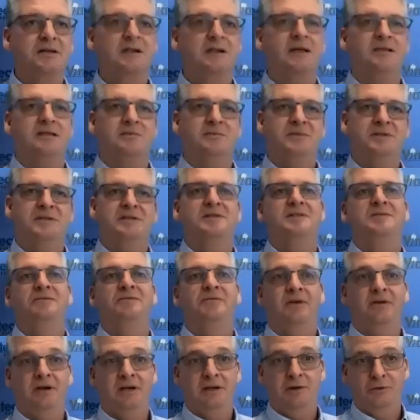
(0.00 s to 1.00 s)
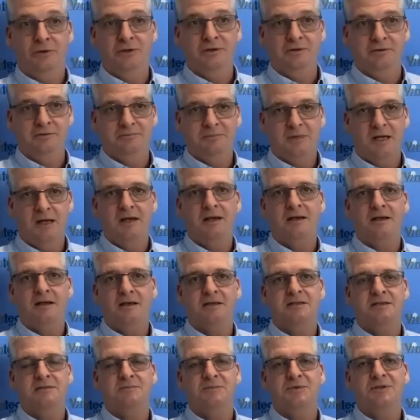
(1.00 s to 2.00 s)
customers and some very loyal Hyatt
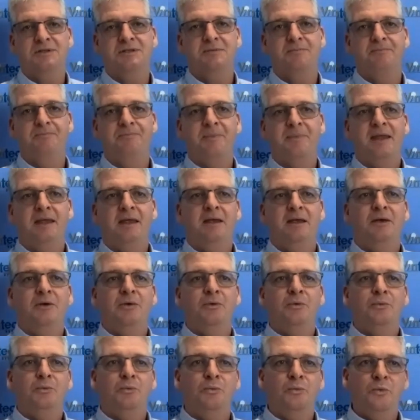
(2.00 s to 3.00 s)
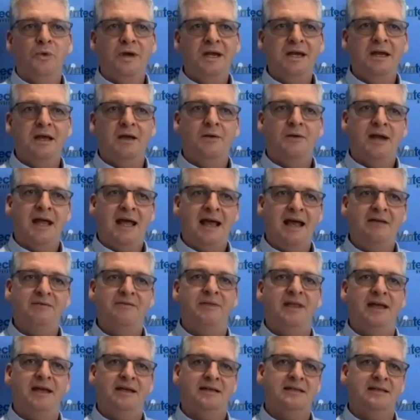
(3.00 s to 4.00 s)
customers. We don't have
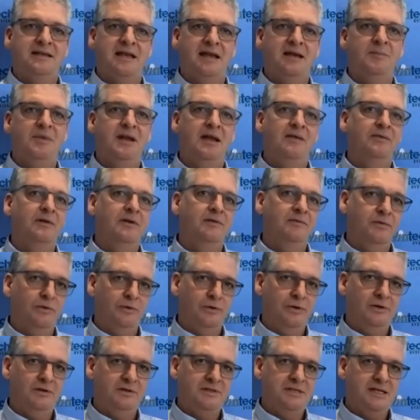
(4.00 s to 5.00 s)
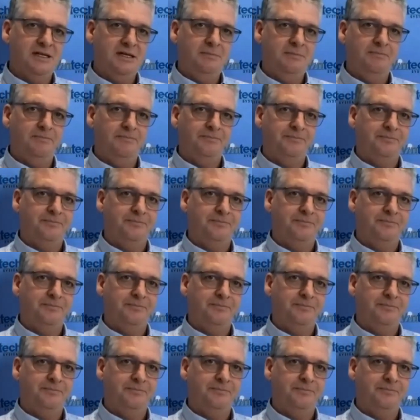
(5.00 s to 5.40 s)
that same level of loyalty.